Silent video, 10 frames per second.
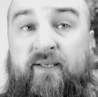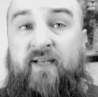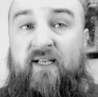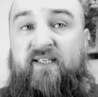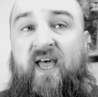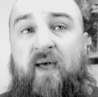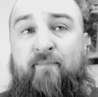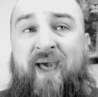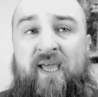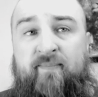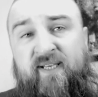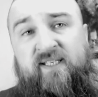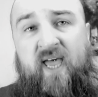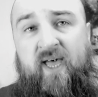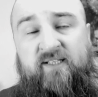It's not bad to be
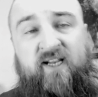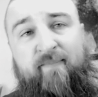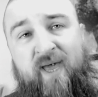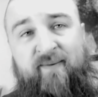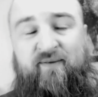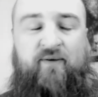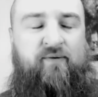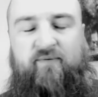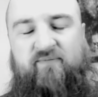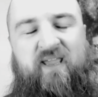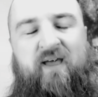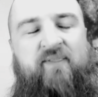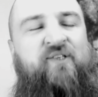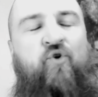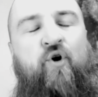sad. It's not bad to be... Oh, yeah,
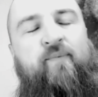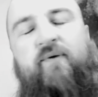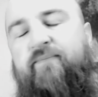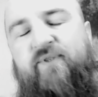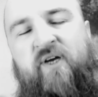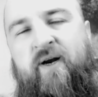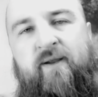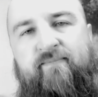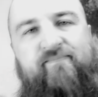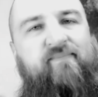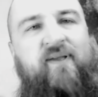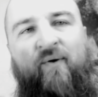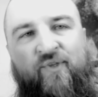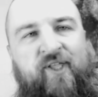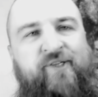that's horrible. Sorry. I
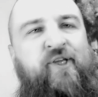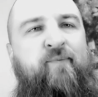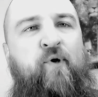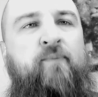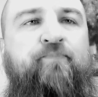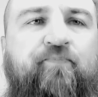won't do that to you anymore.